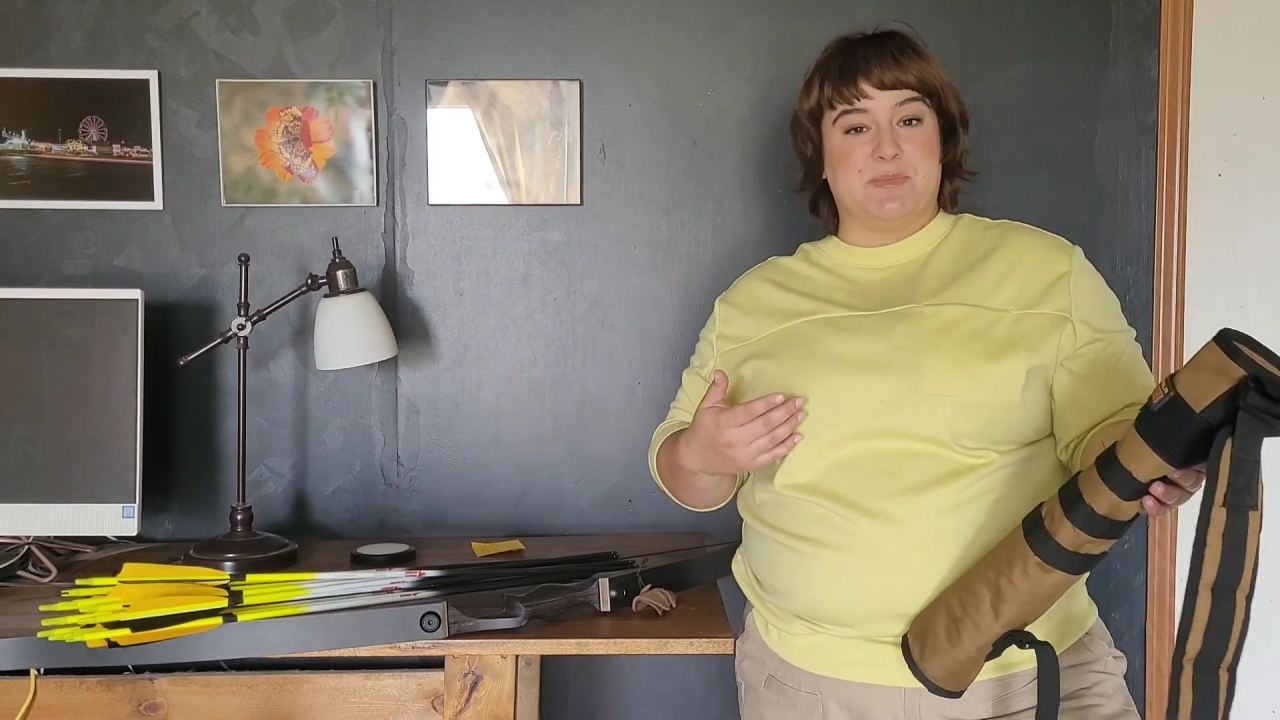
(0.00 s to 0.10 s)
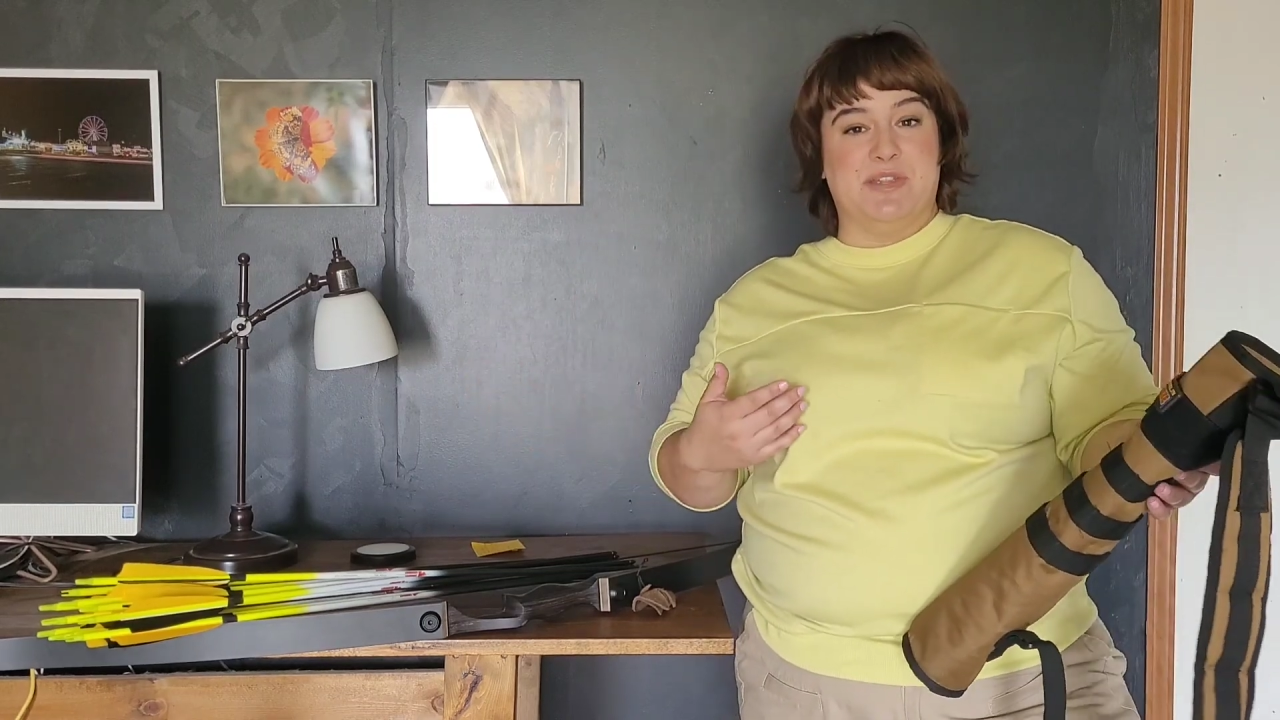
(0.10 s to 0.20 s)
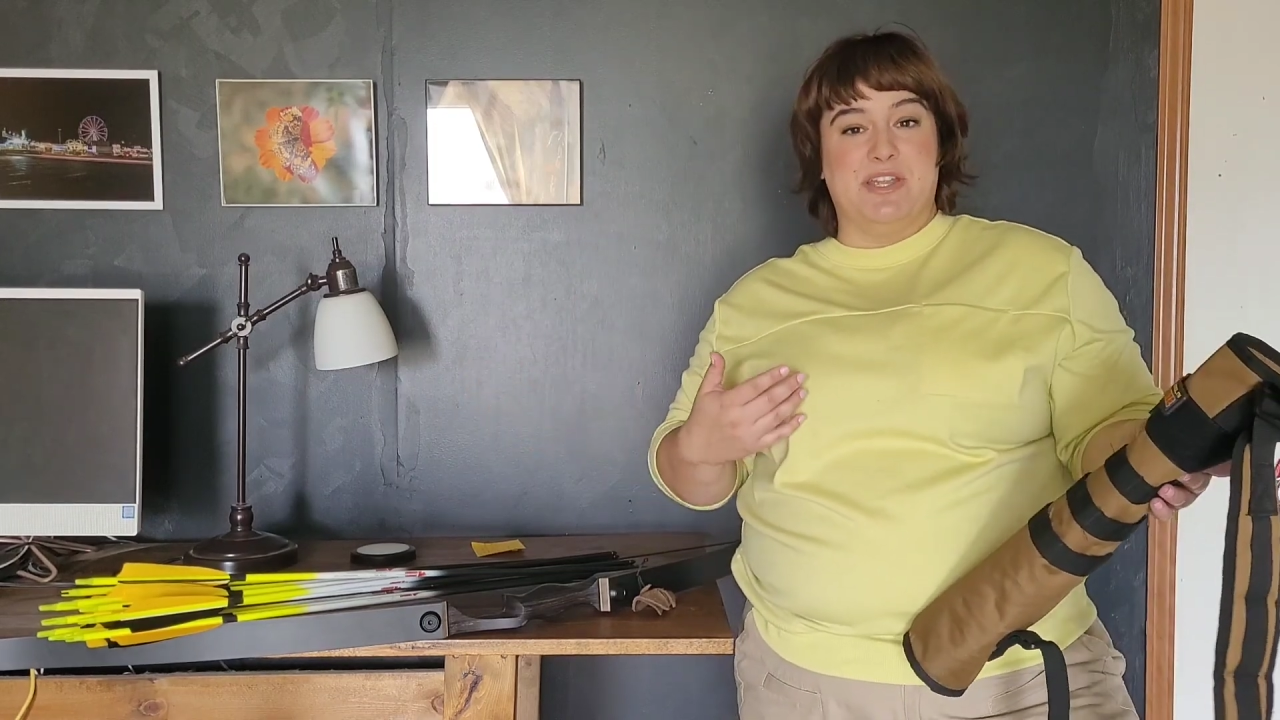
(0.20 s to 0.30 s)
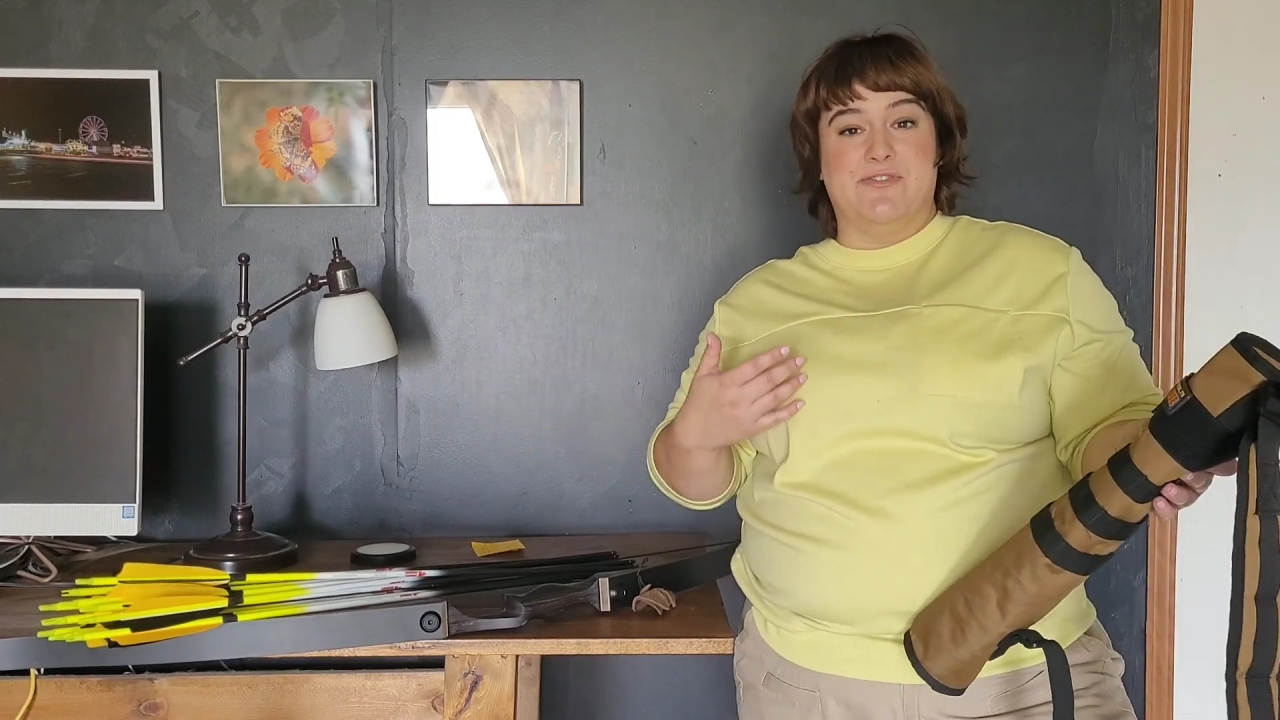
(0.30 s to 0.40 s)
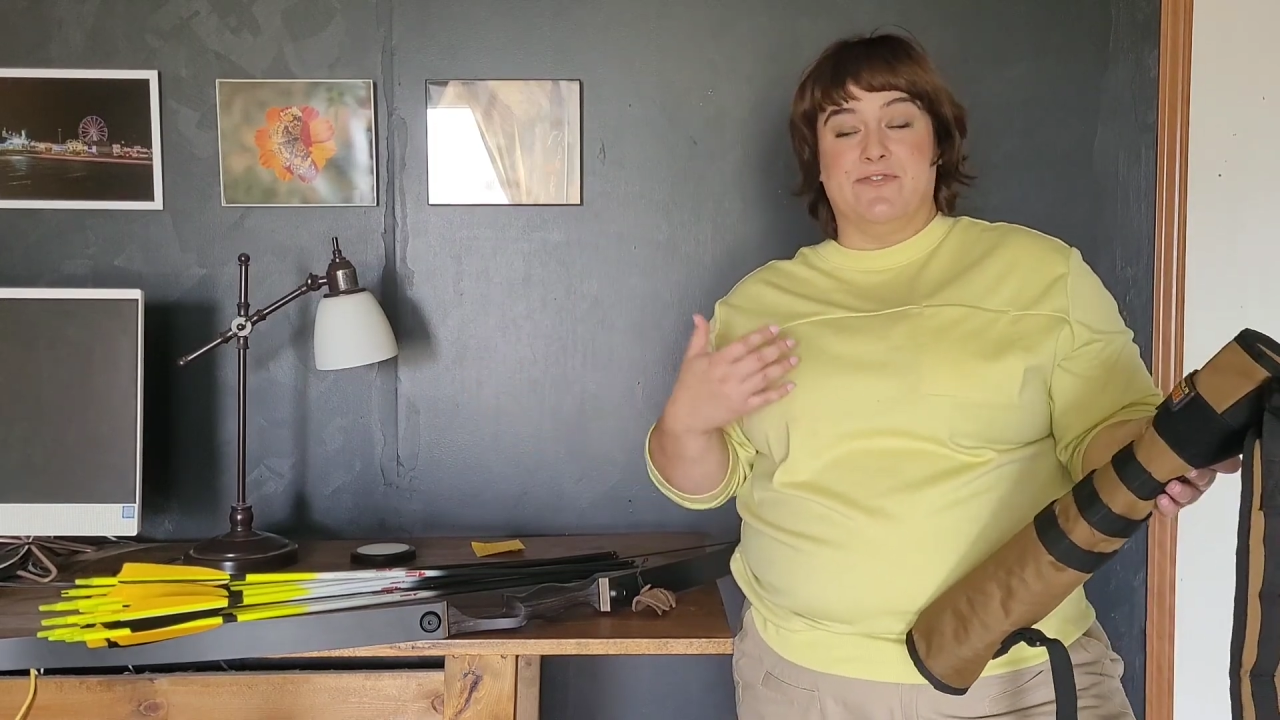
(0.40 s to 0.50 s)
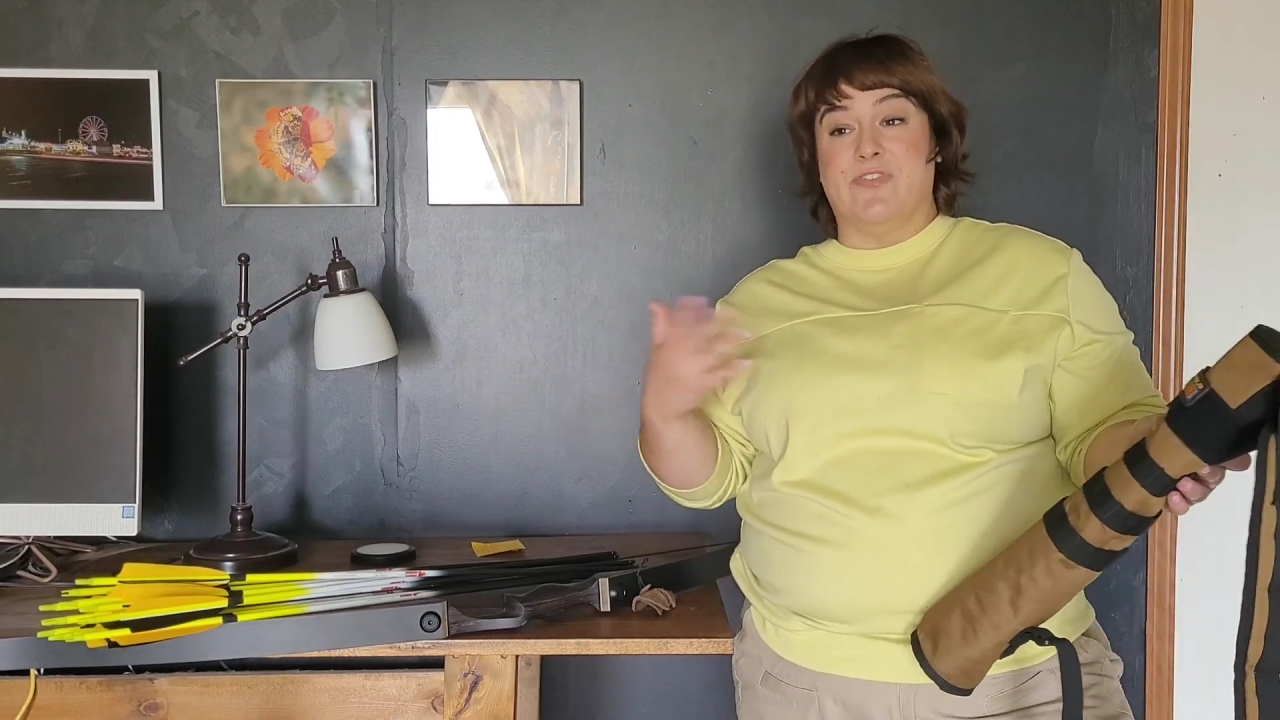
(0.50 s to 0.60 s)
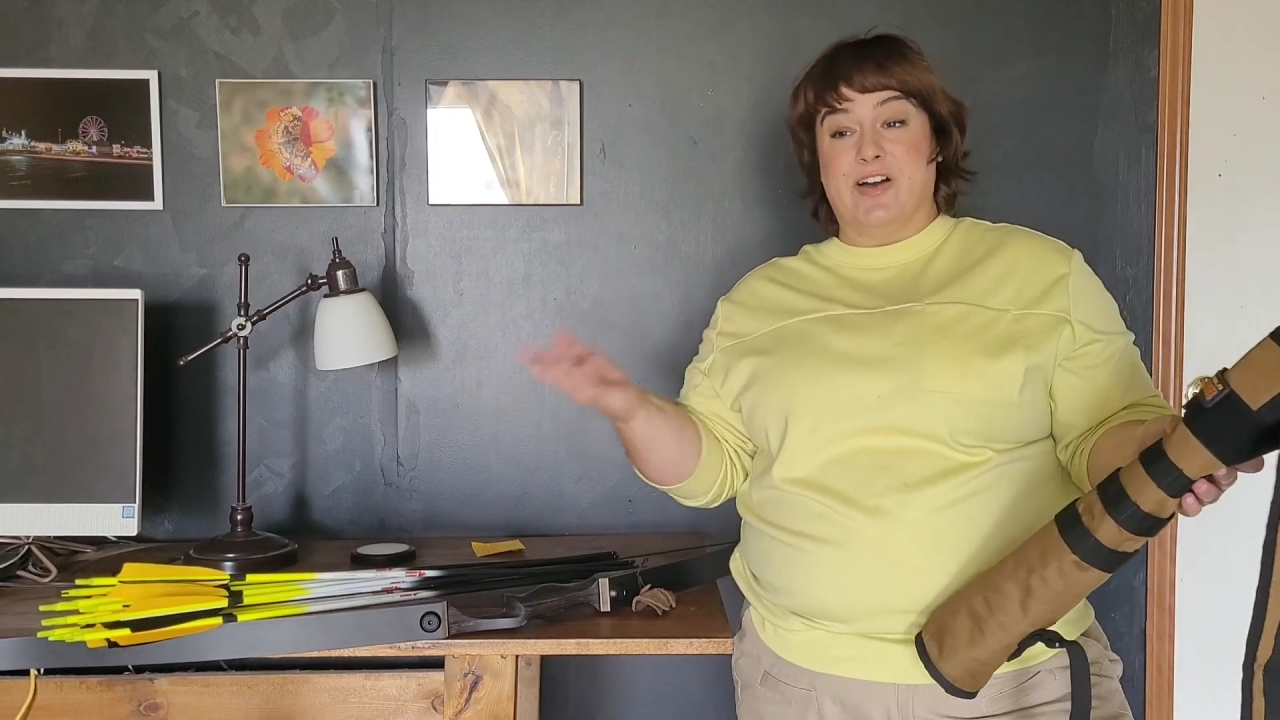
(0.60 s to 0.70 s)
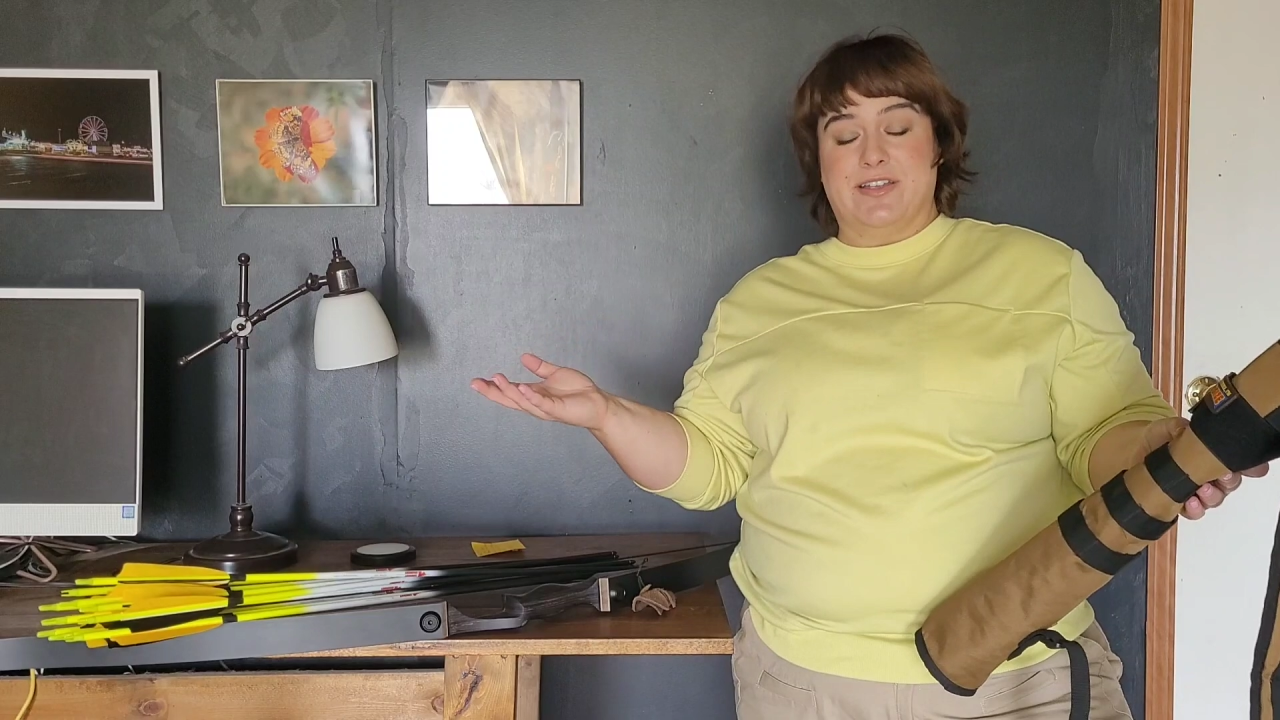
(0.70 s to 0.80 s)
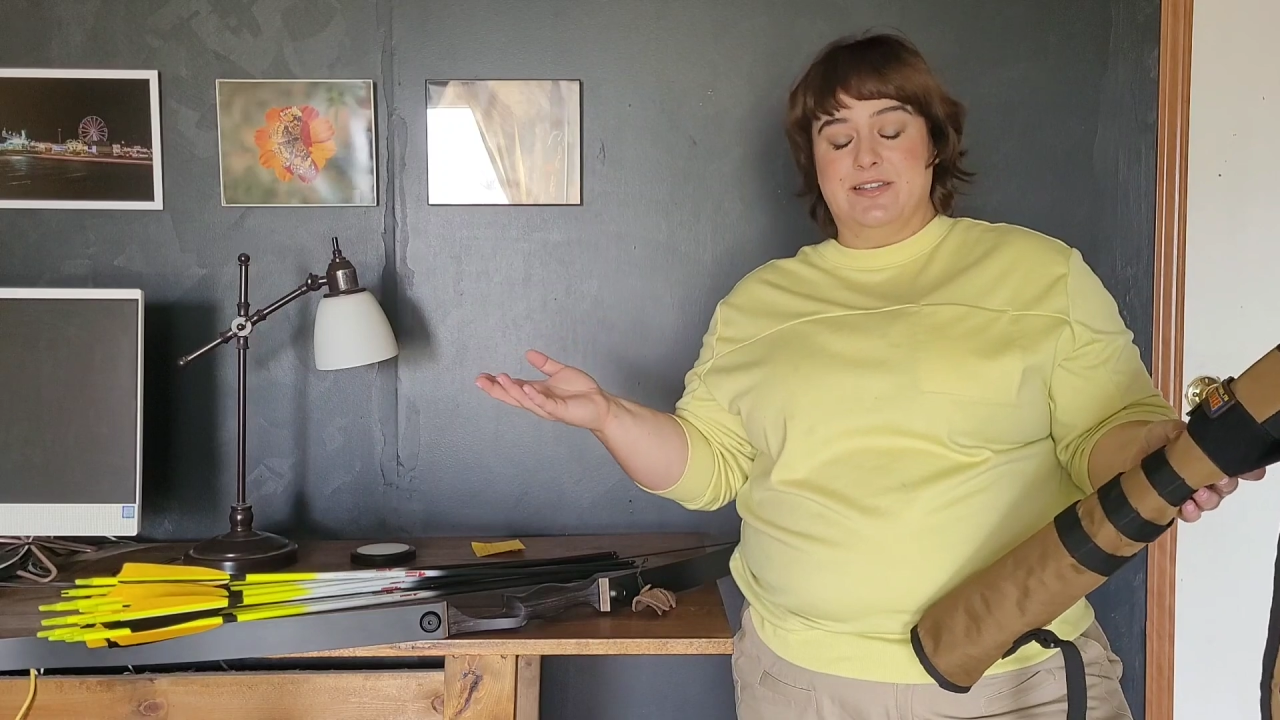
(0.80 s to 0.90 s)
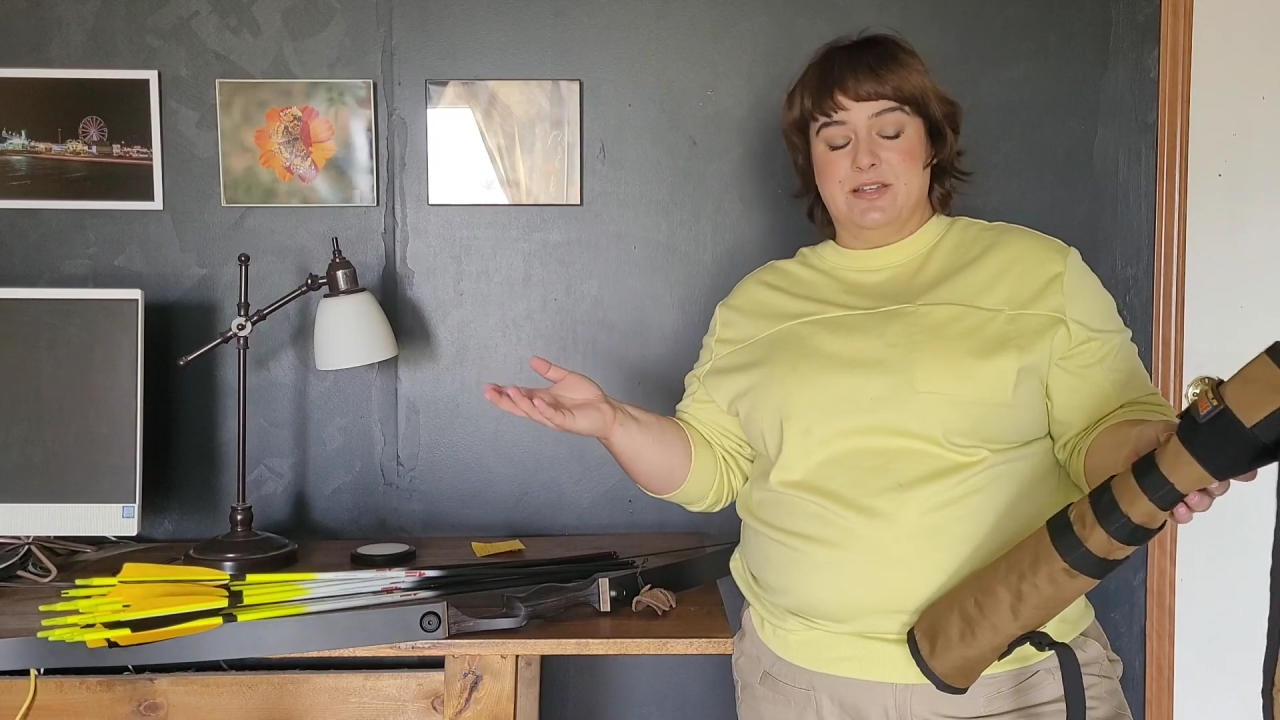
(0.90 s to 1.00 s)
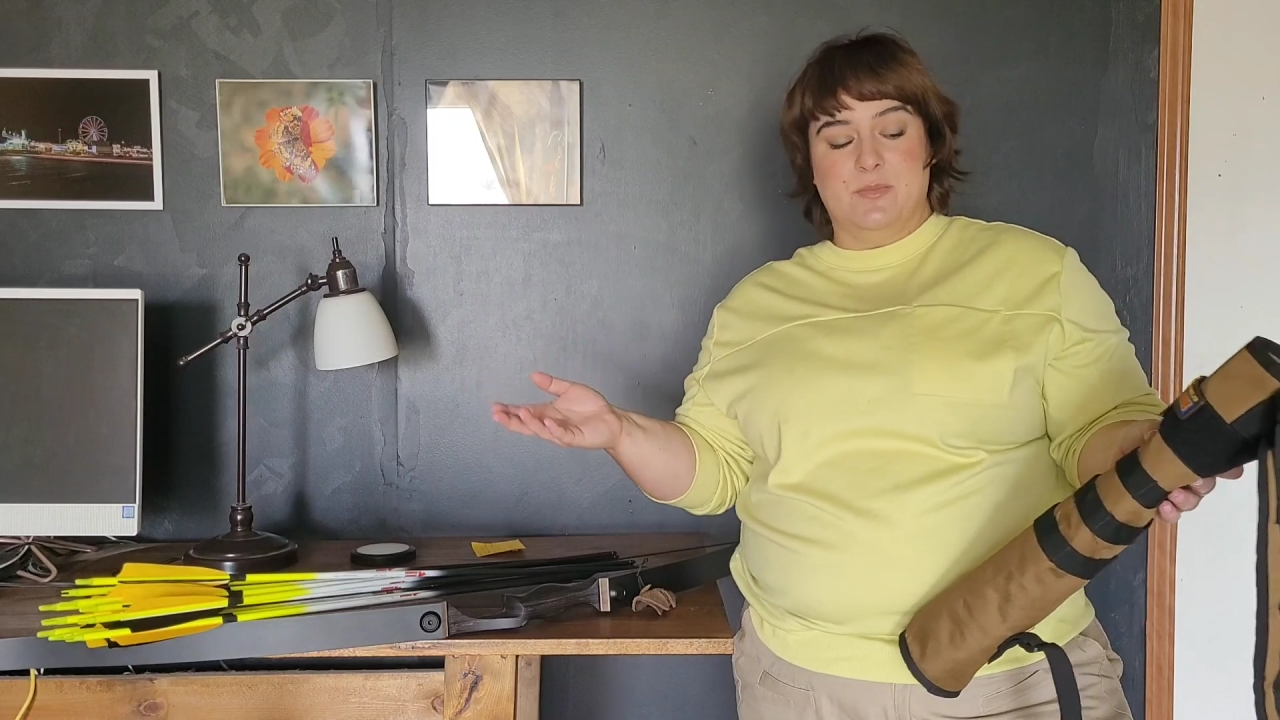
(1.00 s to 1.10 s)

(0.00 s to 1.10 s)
be fun.